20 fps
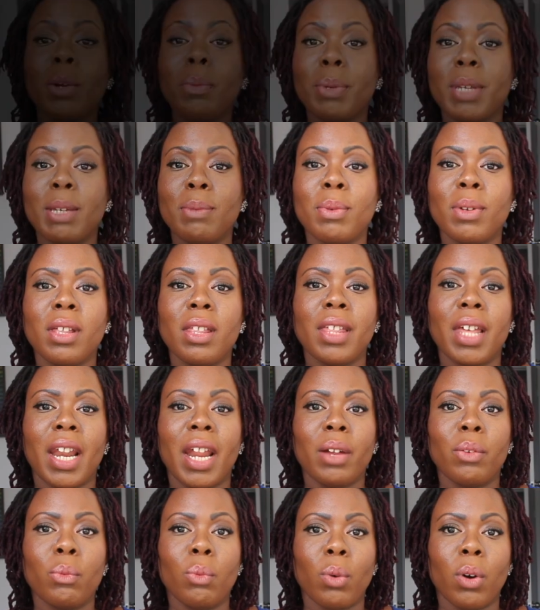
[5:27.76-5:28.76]
are people that
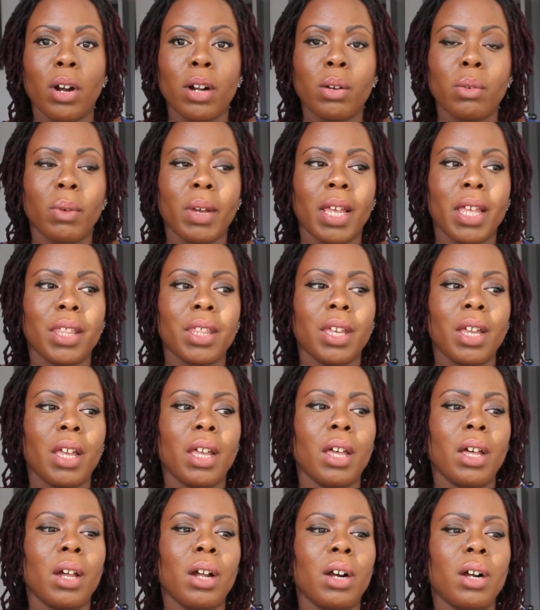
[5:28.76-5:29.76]
I work with
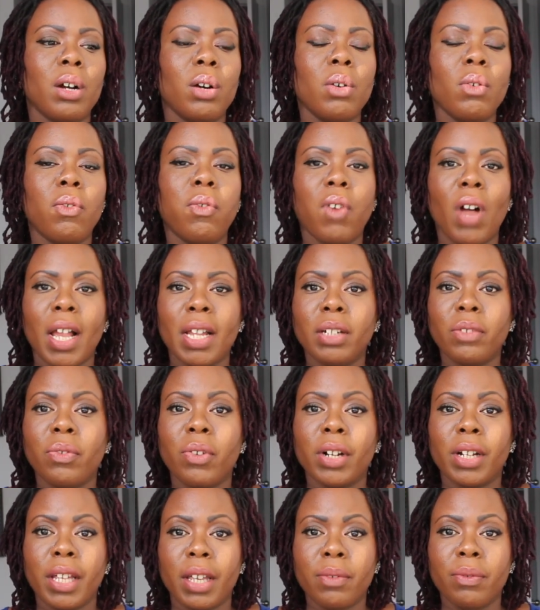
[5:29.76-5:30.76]
who find
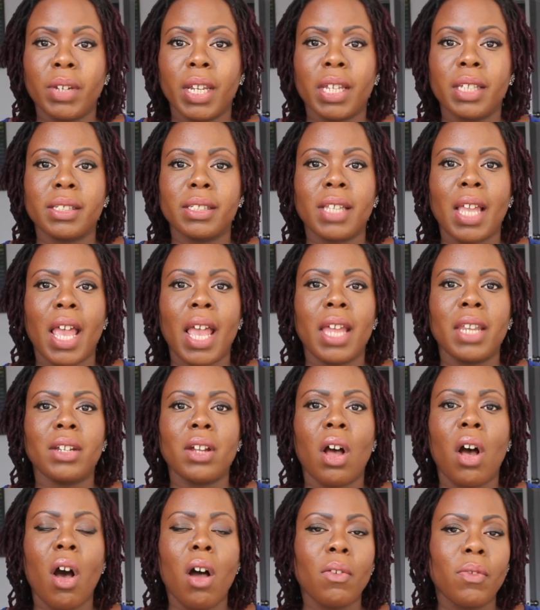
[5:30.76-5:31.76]
forgiveness
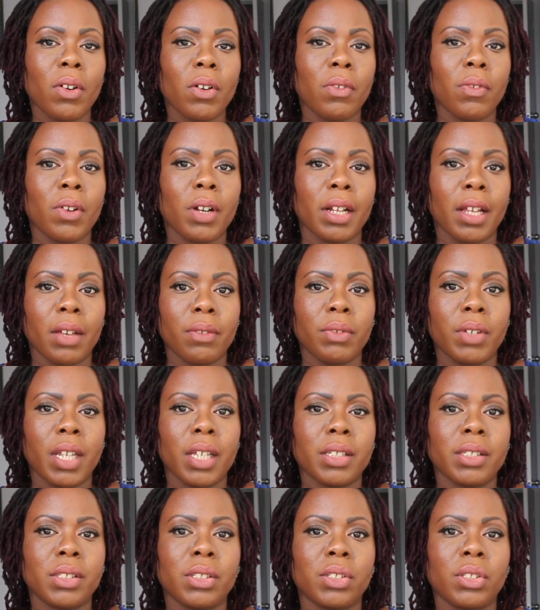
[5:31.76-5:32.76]
and offer
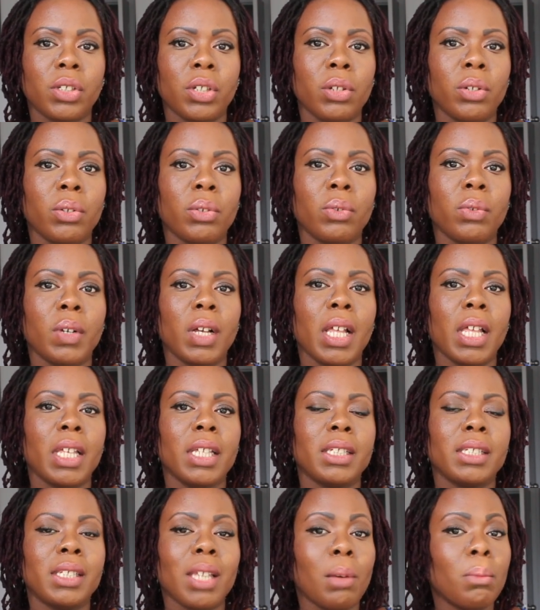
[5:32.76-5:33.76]
forgiveness to
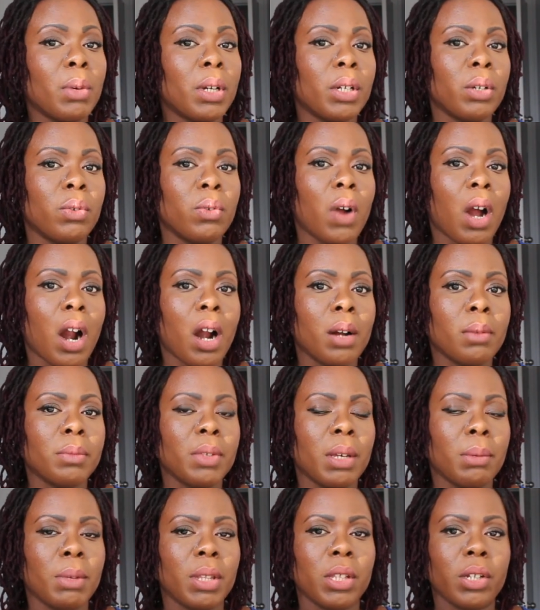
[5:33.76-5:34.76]
someone who harmed
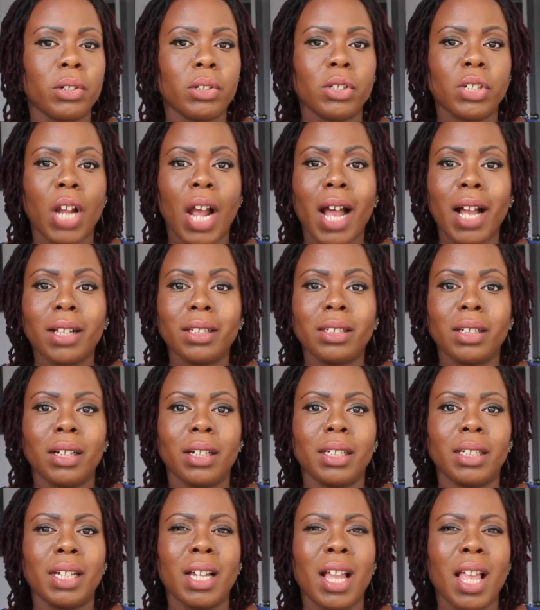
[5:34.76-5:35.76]
them in their
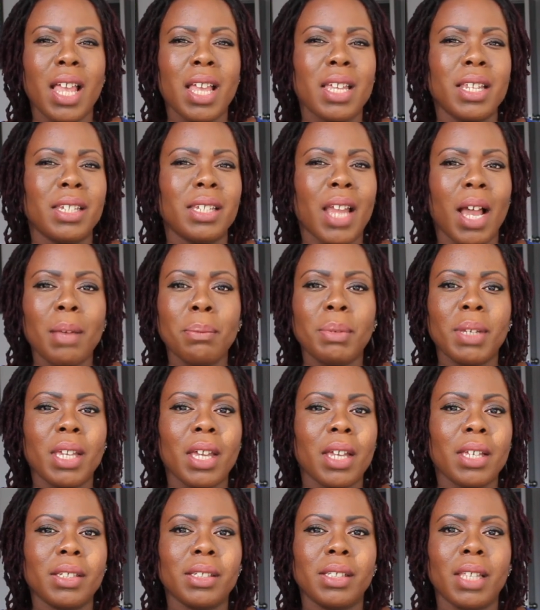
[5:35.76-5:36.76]
childhood, not
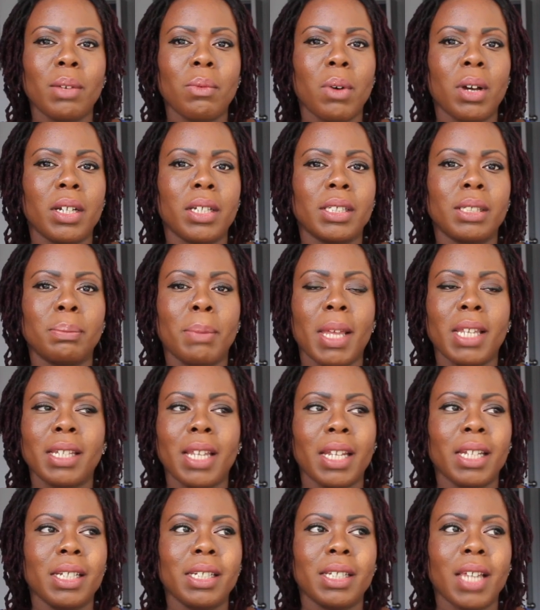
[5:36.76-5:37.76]
because they want to spend
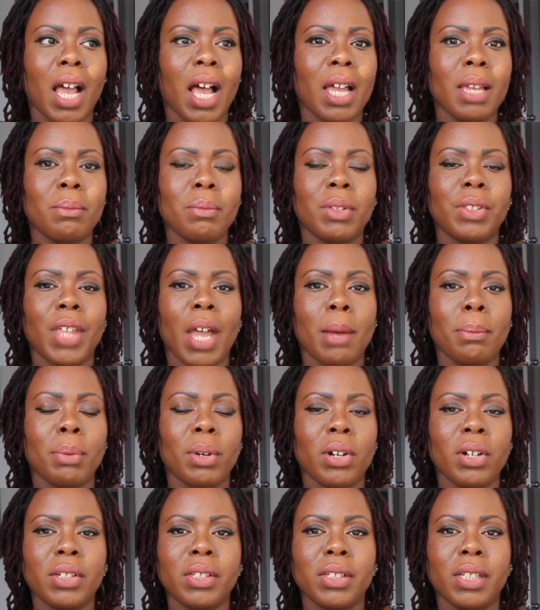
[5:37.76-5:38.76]
any time with that
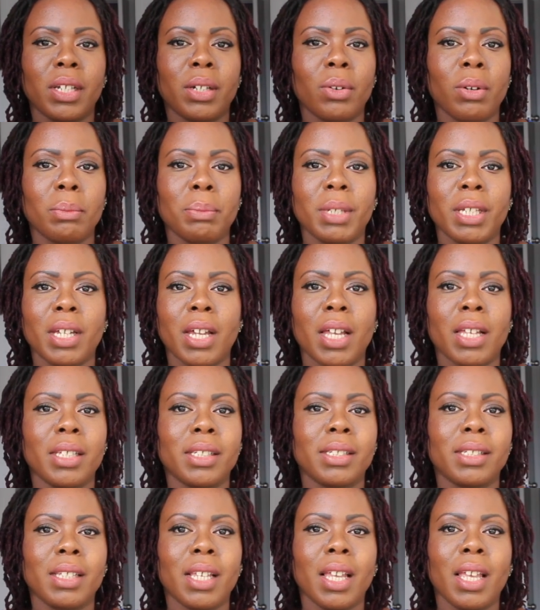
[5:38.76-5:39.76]
person or
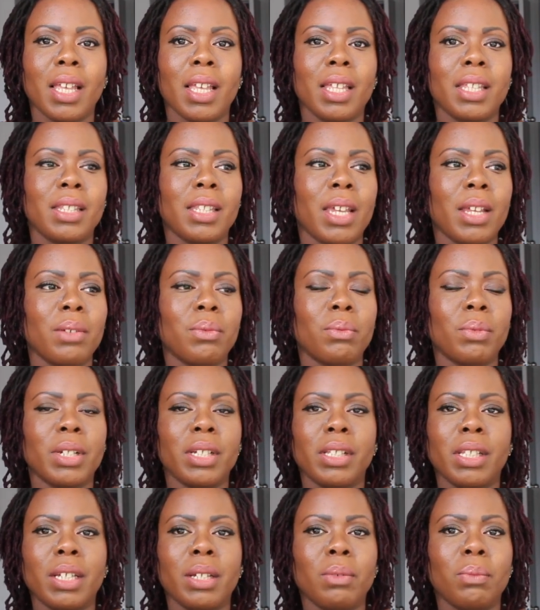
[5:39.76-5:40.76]
because they
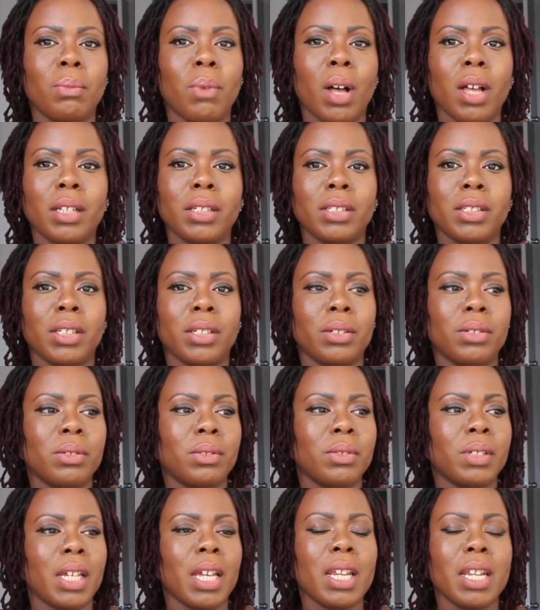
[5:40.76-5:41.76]
really want
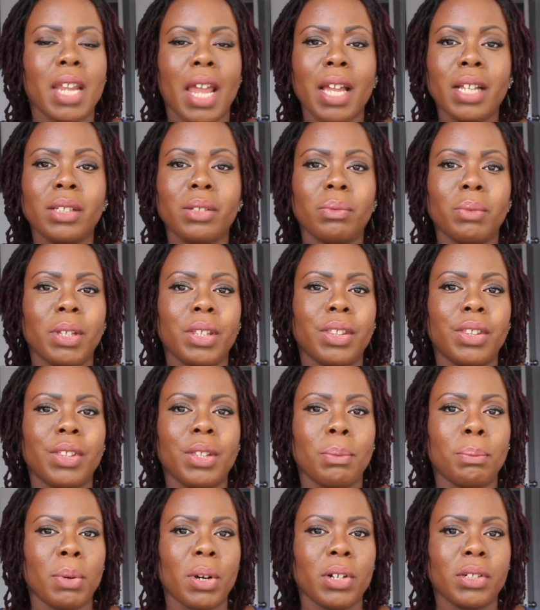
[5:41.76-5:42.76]
to connect with
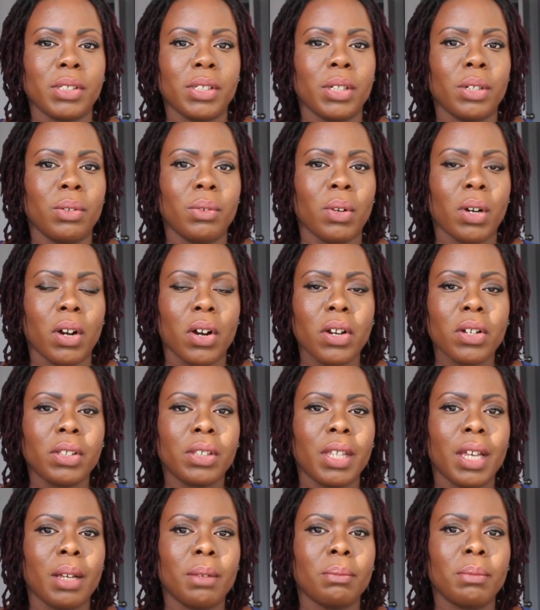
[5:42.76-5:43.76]
the person who
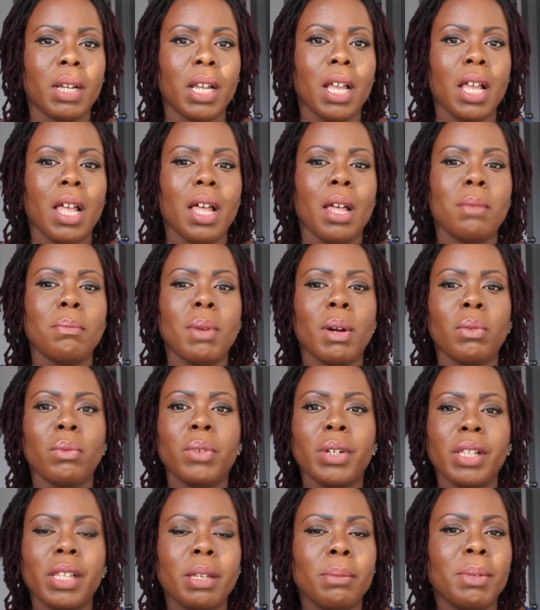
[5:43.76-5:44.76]
hurt them, but
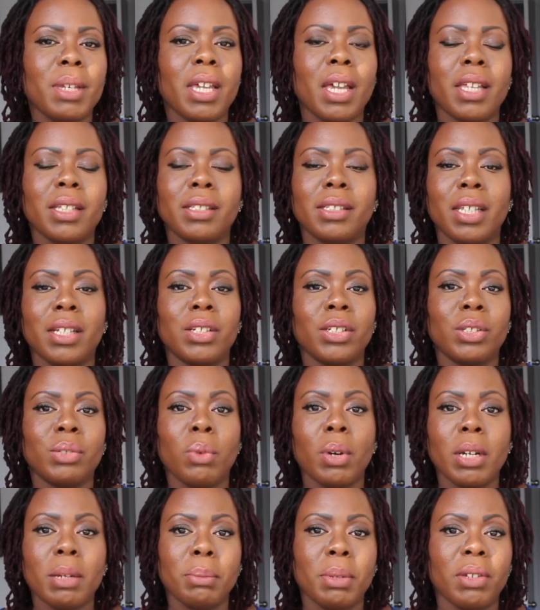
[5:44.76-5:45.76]
really because they just
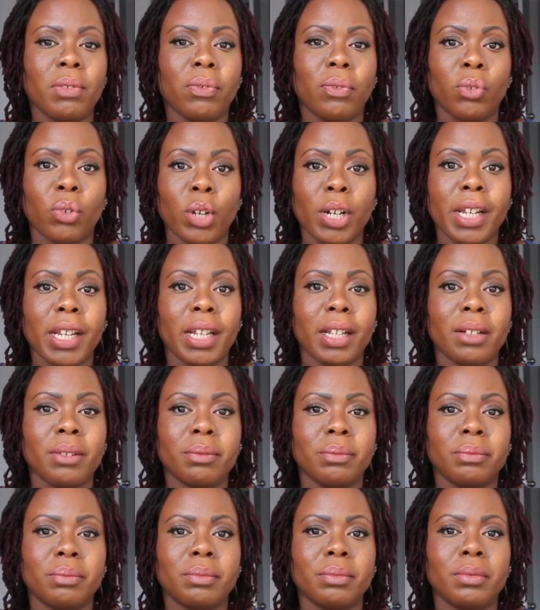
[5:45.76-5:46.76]
want to be free.
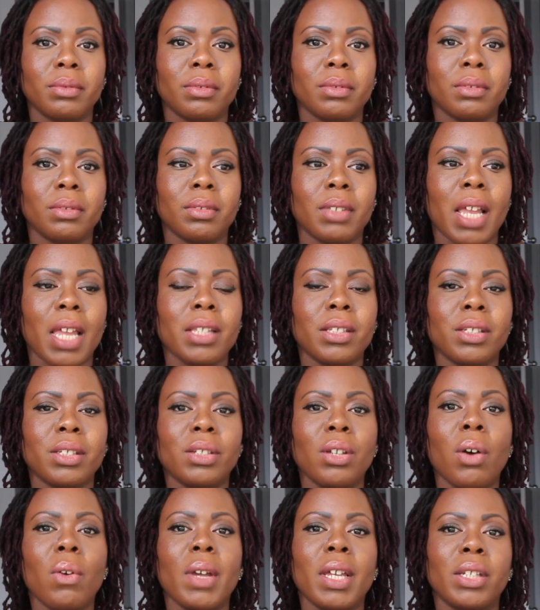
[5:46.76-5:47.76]
And
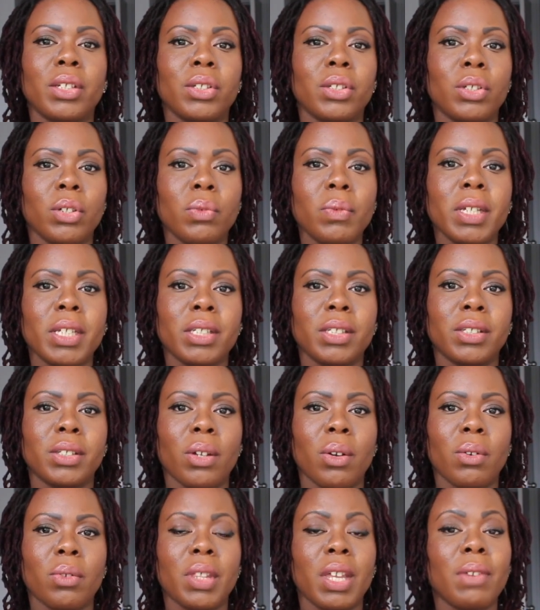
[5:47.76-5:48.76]
so in doing
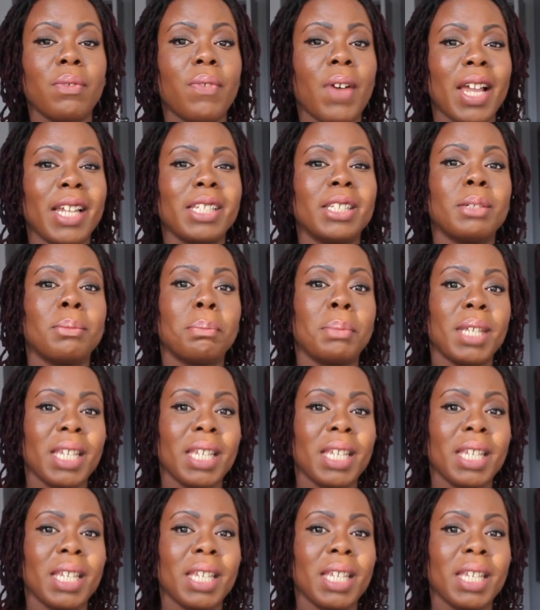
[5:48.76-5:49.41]
so, they find